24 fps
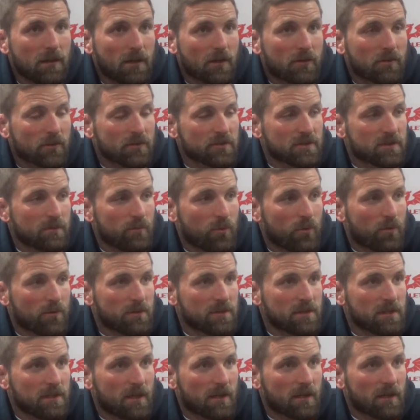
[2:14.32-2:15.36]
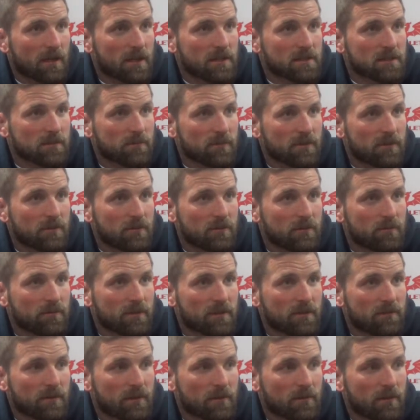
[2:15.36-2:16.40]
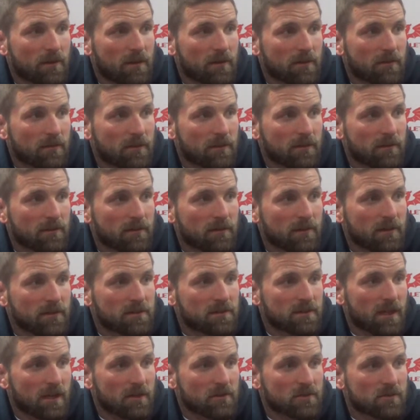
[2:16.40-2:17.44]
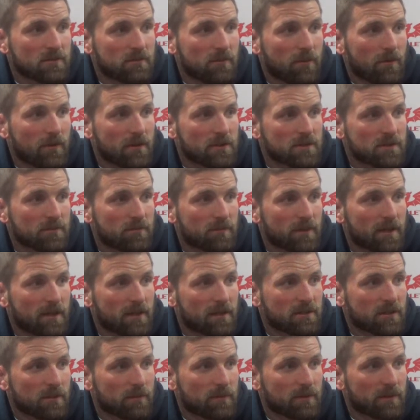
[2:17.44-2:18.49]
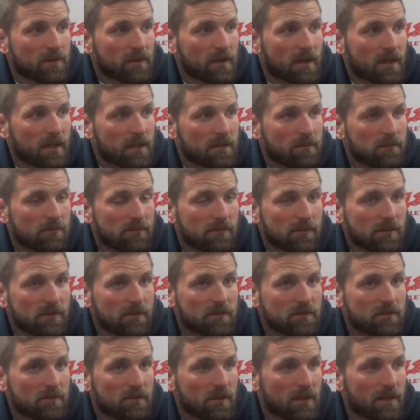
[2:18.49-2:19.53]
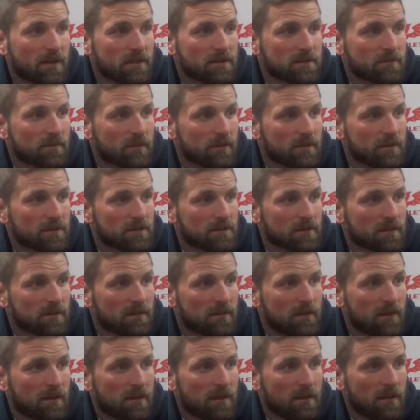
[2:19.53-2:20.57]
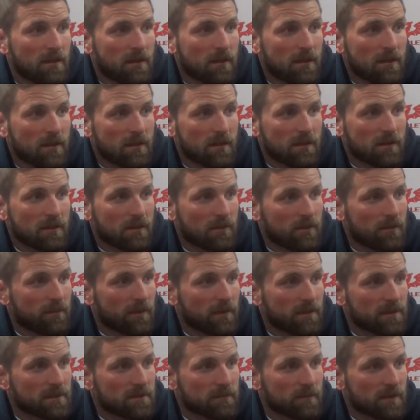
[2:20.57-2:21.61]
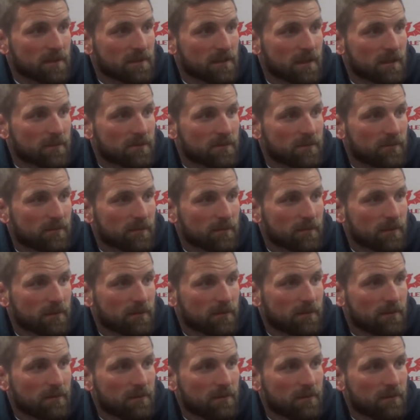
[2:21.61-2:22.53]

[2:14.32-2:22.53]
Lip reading: across the board. The young guys coming through are playing very well. The international boys are playing at the top of their game. You know, the two Lions boys are, you know, playing some exceptional rugby.